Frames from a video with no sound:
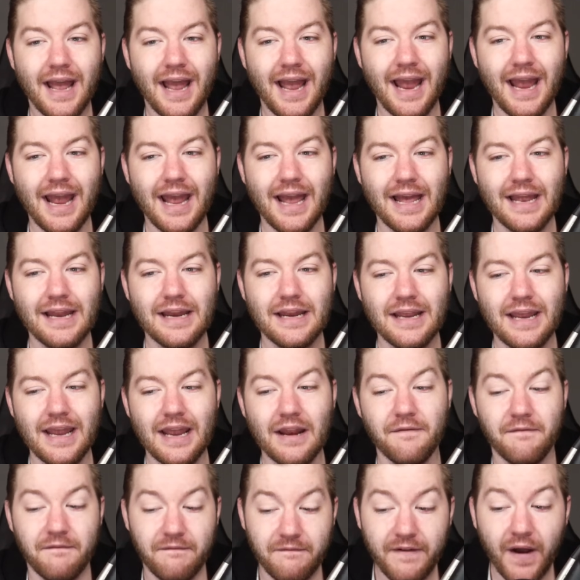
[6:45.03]
and
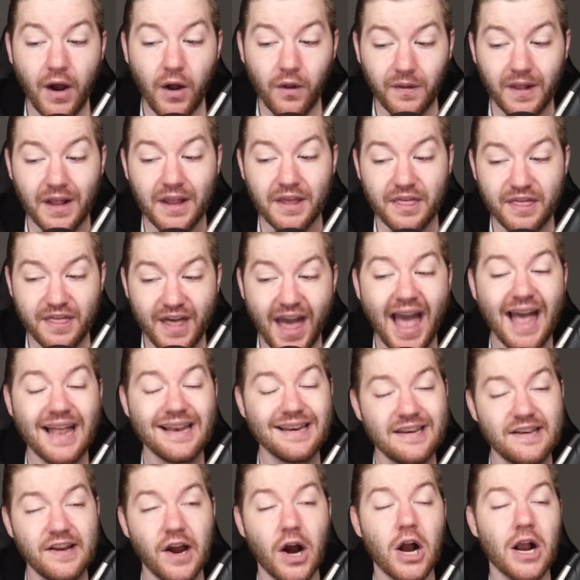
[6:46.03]
it felt like
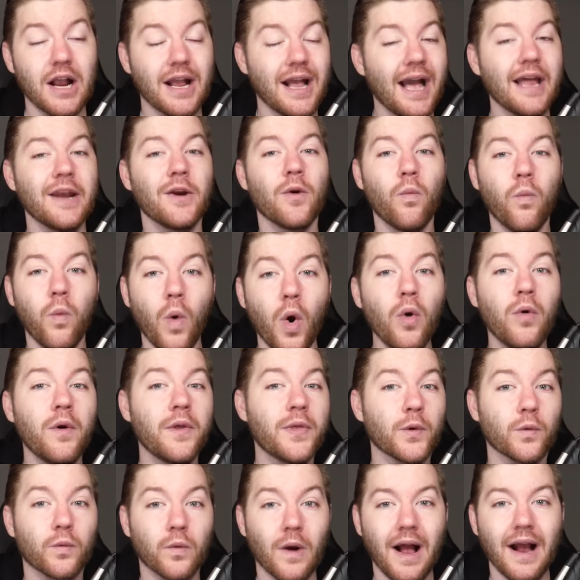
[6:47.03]
that dunk kind of woke
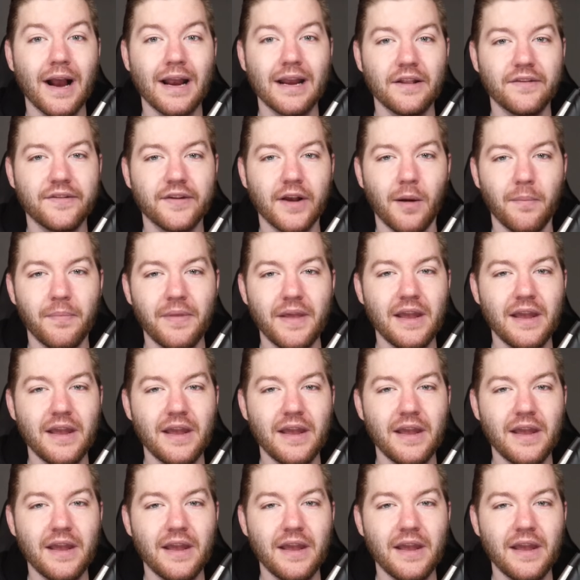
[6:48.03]
the Rockets up.